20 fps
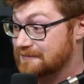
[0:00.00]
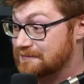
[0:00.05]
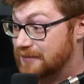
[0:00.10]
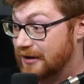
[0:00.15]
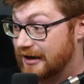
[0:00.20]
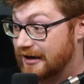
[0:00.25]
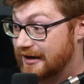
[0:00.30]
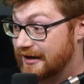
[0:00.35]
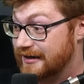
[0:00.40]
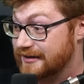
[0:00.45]

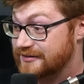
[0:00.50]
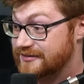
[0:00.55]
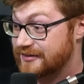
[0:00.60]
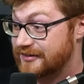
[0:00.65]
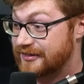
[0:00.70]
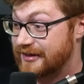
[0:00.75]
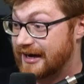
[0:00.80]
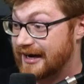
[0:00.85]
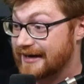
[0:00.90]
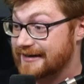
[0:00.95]
but
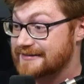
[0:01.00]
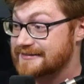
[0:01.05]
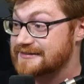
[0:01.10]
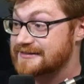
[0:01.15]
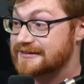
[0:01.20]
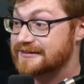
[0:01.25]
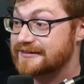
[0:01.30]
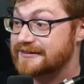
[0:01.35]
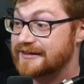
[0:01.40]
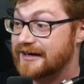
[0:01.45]
that
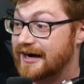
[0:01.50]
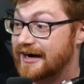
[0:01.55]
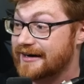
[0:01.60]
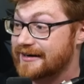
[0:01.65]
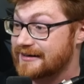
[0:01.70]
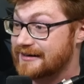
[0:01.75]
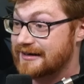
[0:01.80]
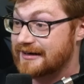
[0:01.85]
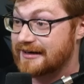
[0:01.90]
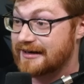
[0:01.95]
did
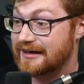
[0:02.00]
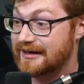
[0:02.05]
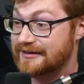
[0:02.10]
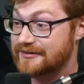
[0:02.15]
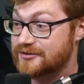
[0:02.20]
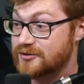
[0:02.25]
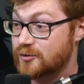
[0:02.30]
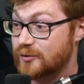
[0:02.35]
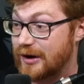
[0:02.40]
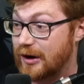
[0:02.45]
not uh,
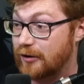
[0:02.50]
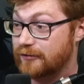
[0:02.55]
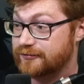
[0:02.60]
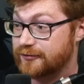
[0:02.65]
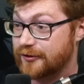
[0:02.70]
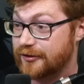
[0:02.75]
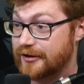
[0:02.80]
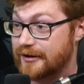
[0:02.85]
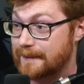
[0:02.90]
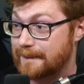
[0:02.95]
do well
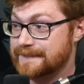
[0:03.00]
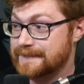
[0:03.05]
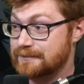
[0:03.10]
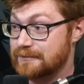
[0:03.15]
for them.